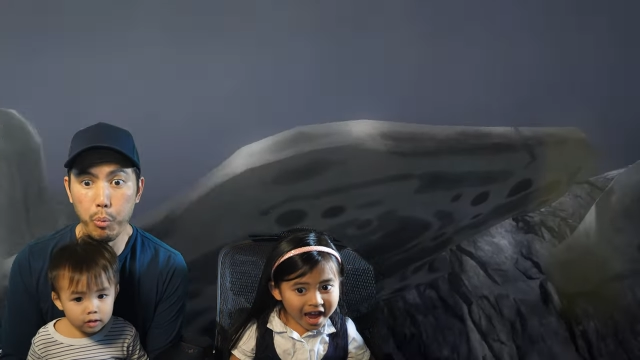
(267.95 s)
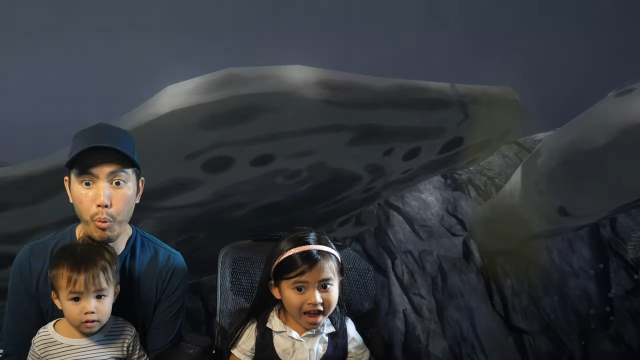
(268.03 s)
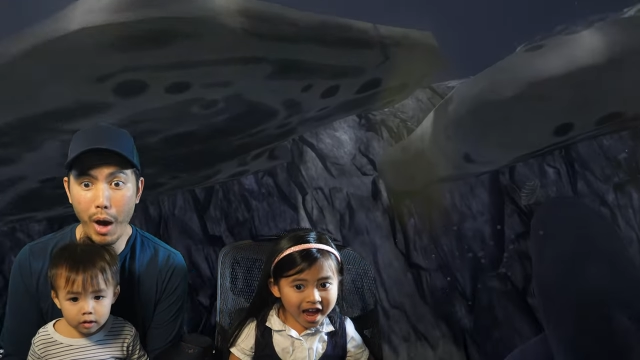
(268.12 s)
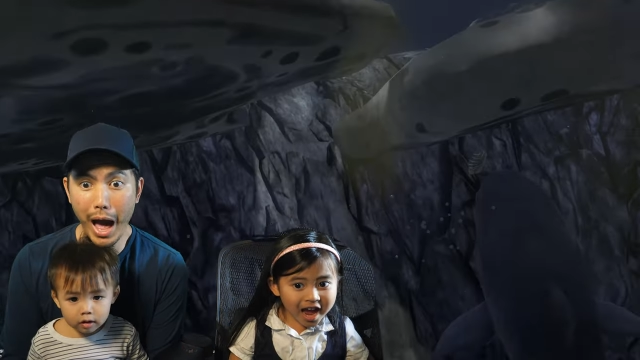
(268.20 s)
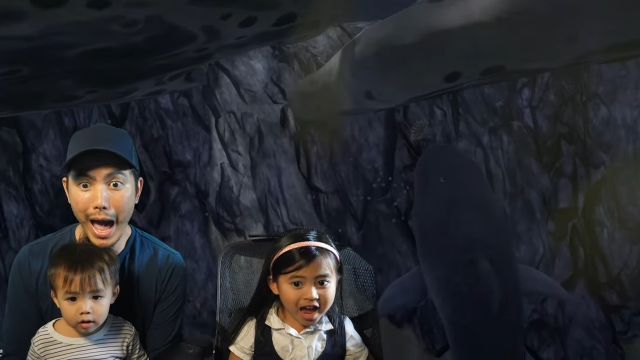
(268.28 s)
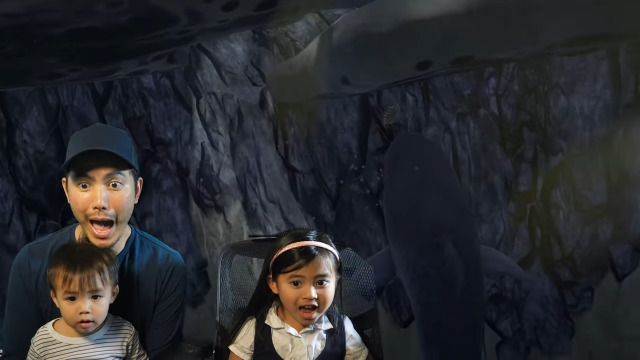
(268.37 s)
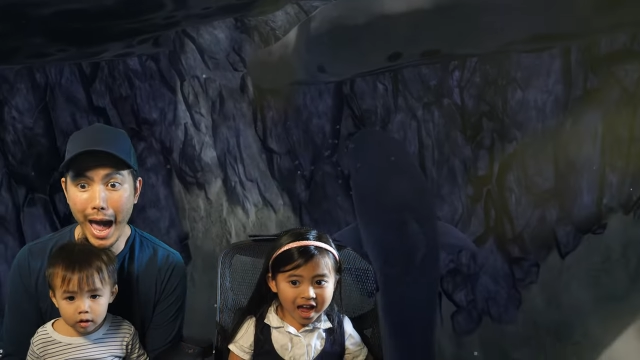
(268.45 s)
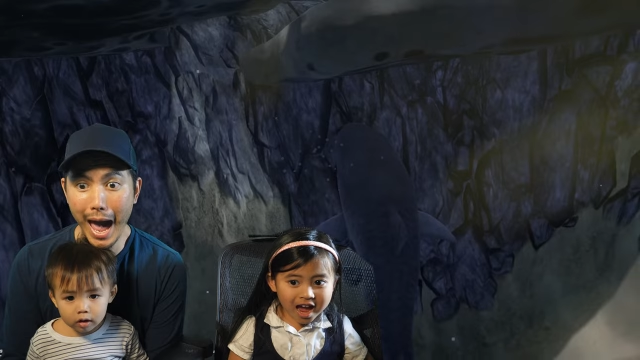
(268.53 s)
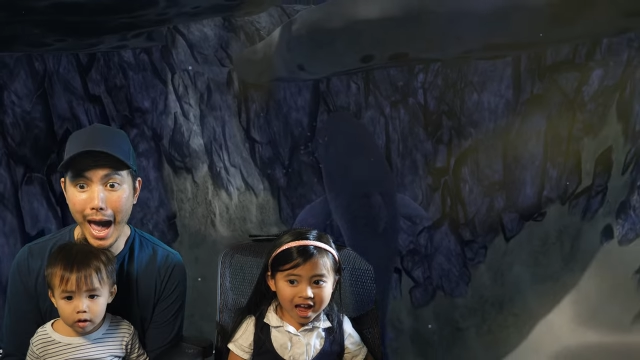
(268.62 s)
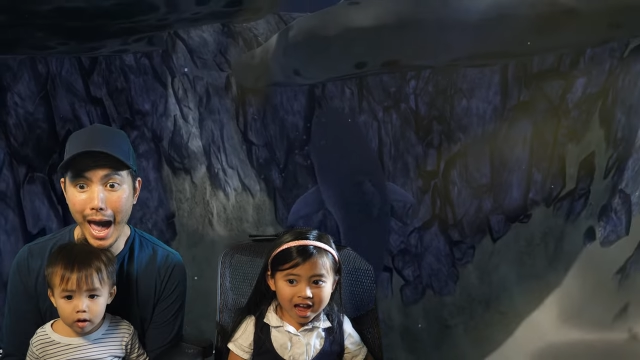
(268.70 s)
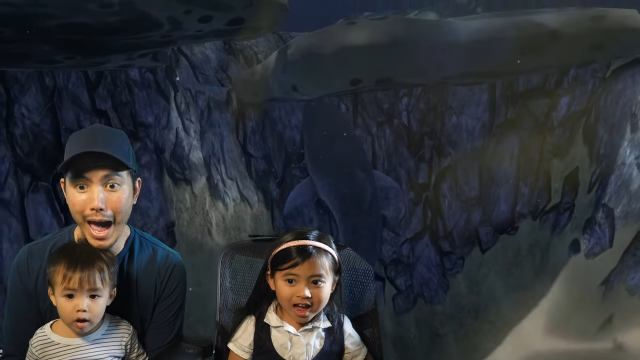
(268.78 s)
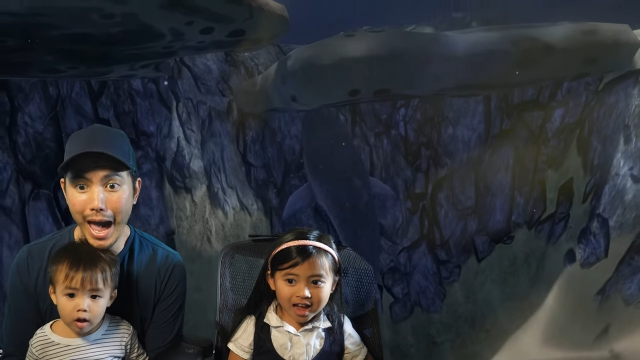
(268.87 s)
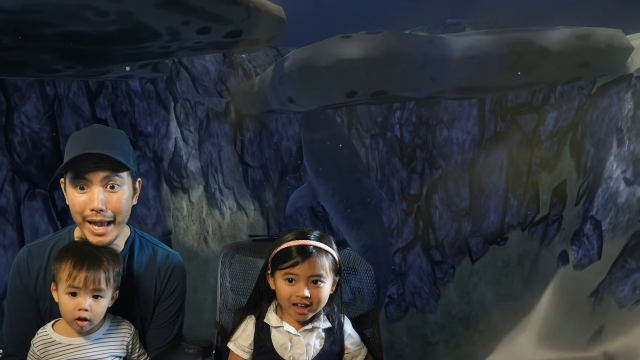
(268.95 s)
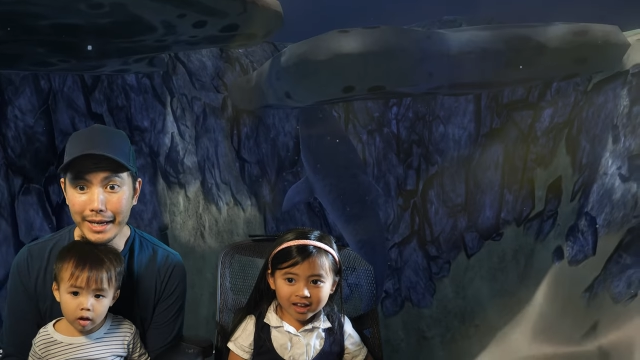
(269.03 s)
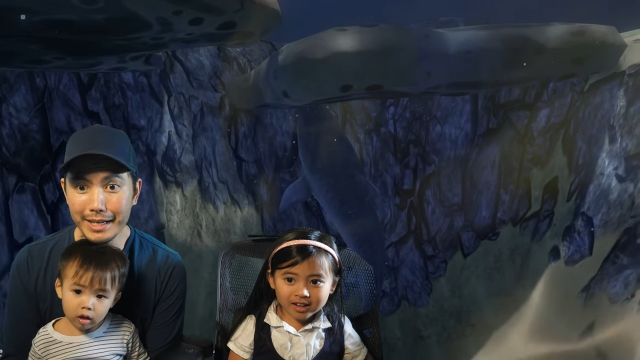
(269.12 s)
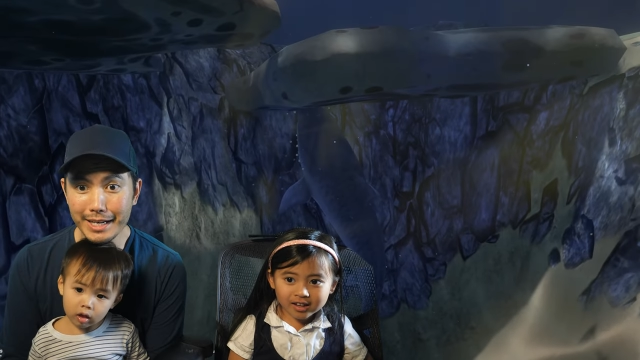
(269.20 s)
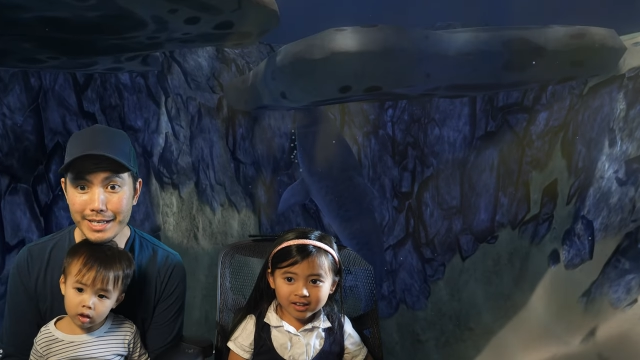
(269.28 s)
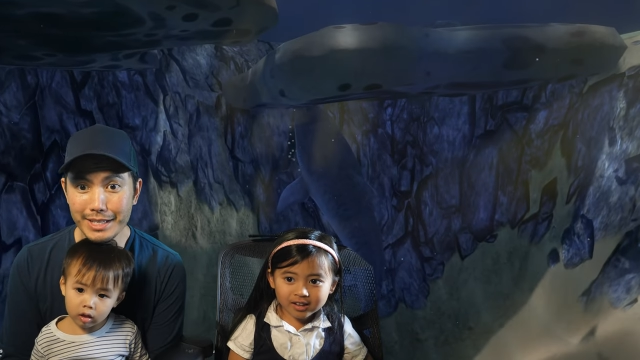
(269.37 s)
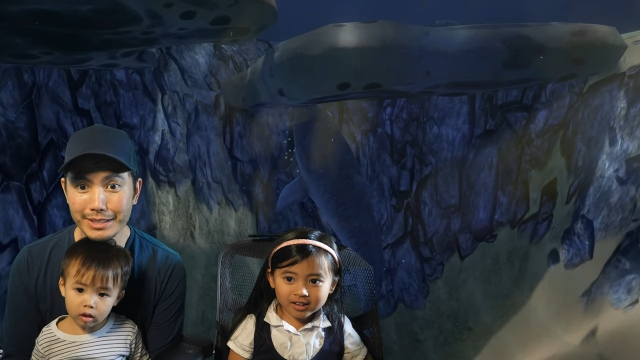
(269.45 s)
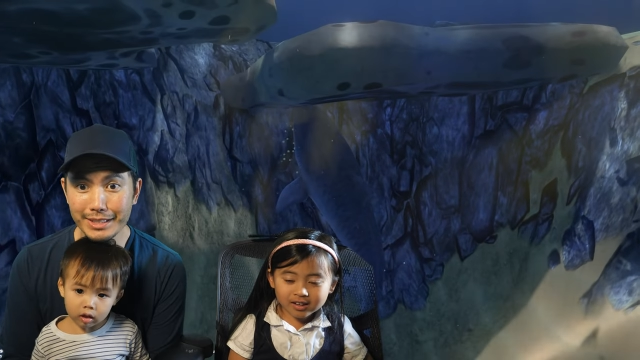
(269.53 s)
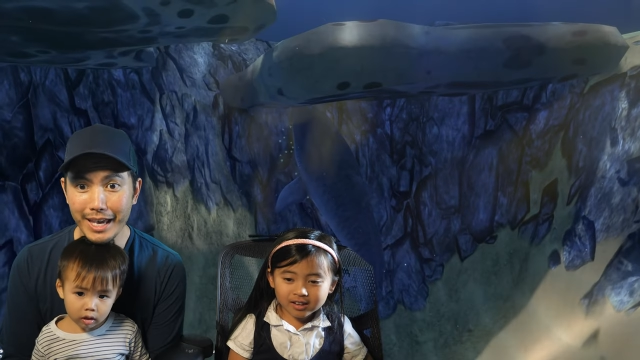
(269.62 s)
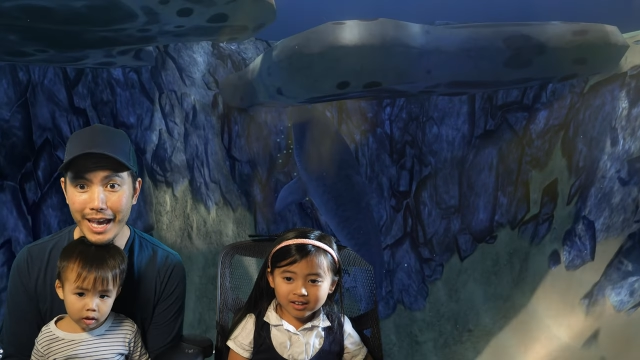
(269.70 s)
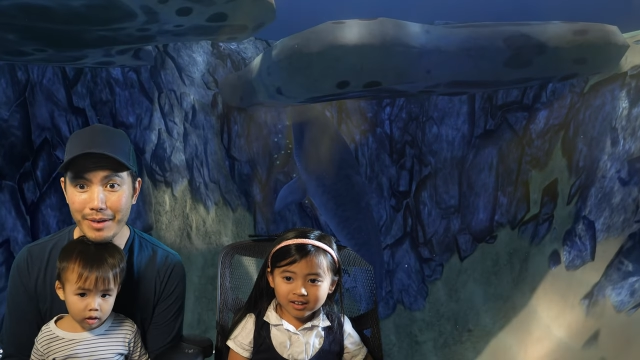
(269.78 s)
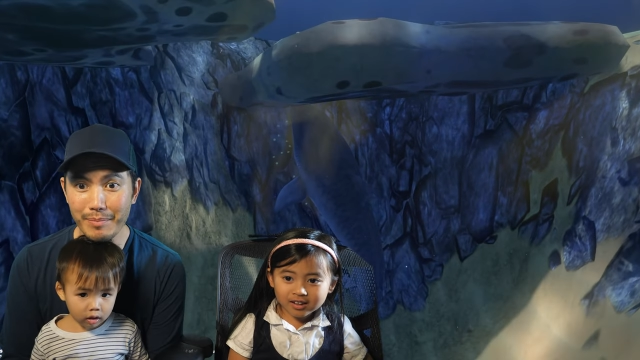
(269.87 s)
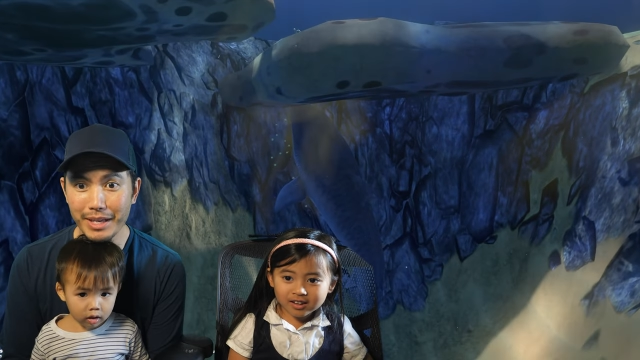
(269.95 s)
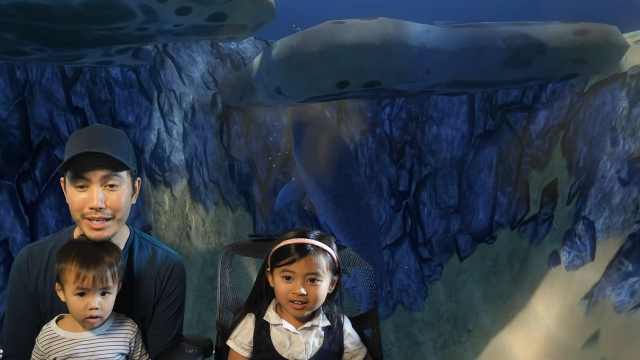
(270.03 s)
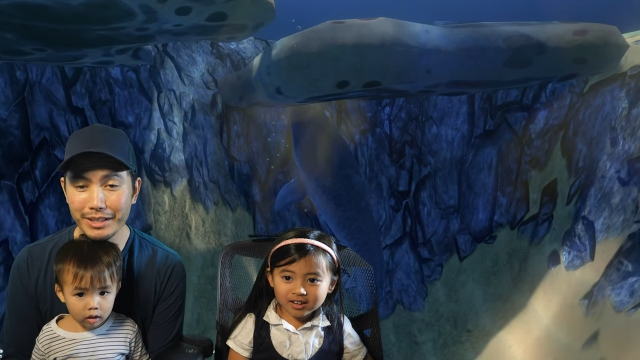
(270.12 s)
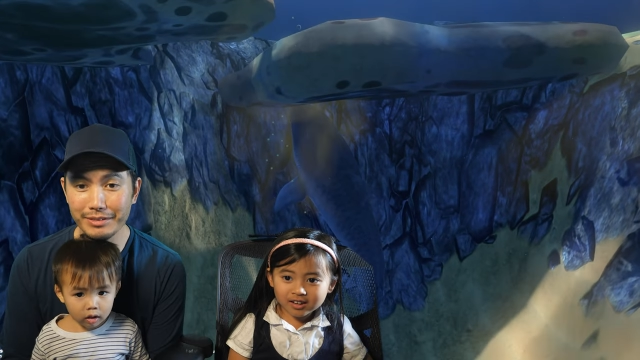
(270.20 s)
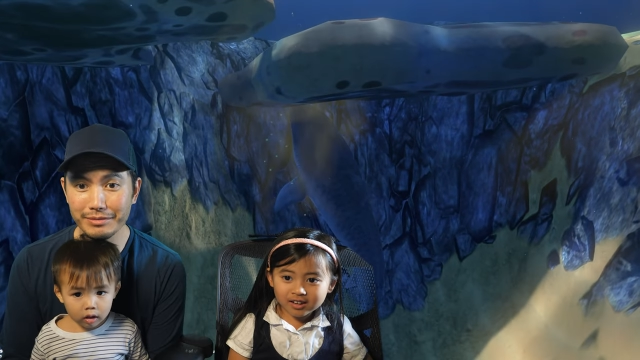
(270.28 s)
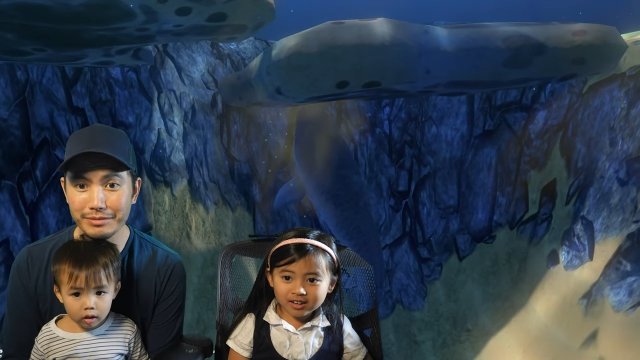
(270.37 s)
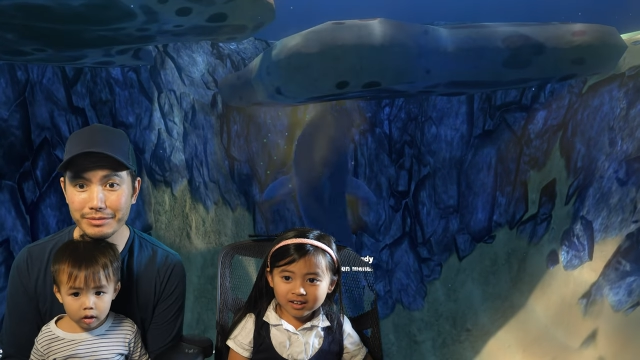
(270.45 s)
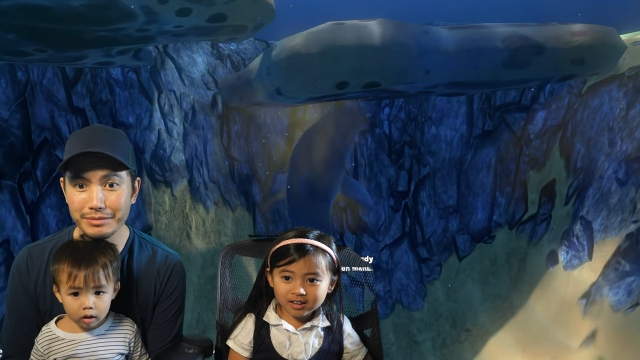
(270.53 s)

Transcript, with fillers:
Speaker 1: what? You just came in and...